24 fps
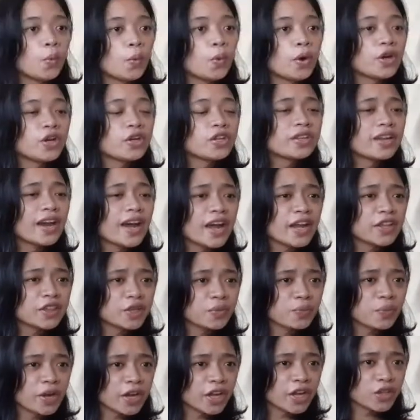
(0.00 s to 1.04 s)
Were you trying
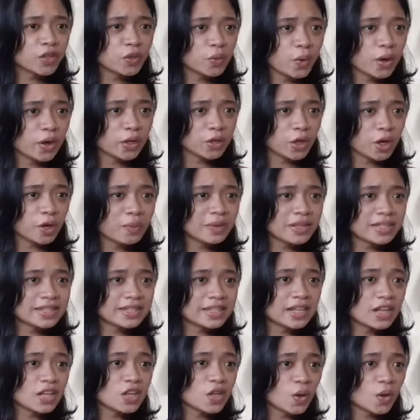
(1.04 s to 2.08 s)
to break into our dorm and
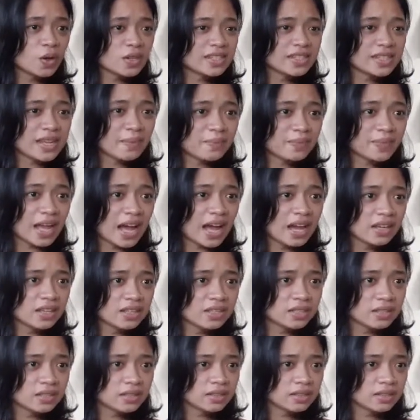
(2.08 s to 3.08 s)
steal Yuko's name tags?